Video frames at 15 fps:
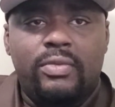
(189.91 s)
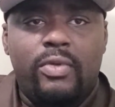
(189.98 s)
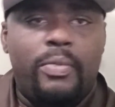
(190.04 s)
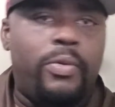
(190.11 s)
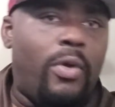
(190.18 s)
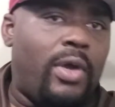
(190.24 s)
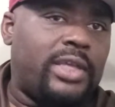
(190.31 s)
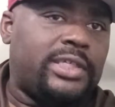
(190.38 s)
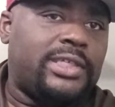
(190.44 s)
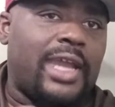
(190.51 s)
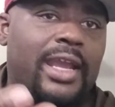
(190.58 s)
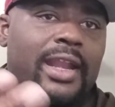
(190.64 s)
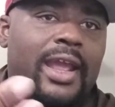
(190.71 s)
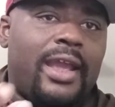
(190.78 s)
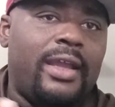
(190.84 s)
Reports
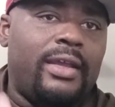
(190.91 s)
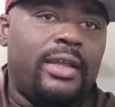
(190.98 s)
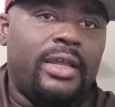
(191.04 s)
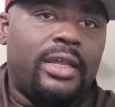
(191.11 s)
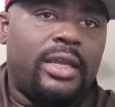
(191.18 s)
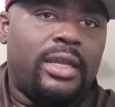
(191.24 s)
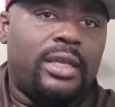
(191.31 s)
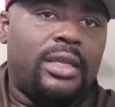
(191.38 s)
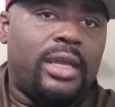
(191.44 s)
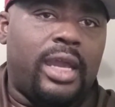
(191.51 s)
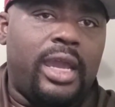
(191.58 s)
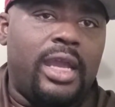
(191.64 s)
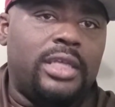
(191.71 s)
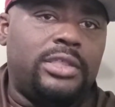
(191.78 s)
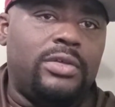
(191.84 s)
say that
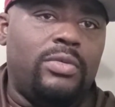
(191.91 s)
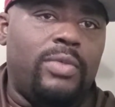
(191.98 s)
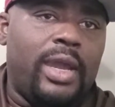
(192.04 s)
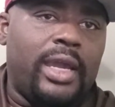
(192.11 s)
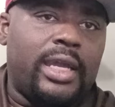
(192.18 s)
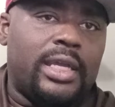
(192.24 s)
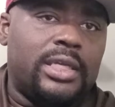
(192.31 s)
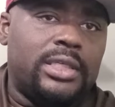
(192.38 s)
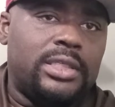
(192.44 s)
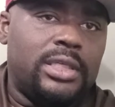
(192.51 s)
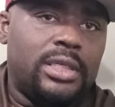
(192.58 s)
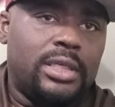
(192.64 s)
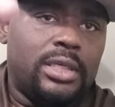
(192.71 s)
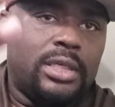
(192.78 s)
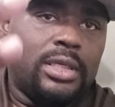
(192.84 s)
Andrew Wiggins,
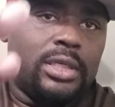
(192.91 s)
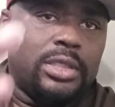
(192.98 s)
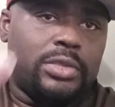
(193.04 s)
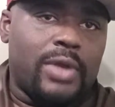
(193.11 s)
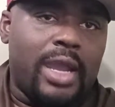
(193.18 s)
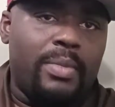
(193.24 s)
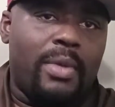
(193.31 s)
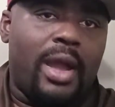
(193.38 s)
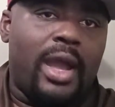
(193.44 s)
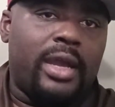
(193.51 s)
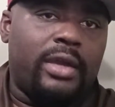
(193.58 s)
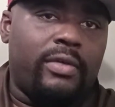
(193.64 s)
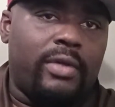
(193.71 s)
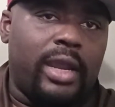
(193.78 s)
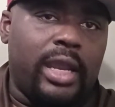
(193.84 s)

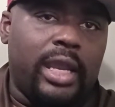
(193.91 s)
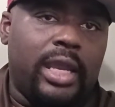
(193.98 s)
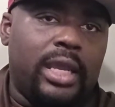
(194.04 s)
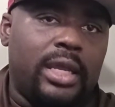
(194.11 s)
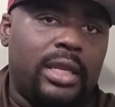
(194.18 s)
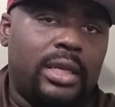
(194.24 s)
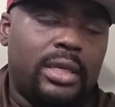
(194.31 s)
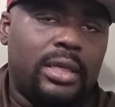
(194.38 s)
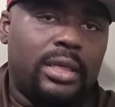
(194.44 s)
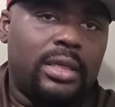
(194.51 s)
Draymond Green,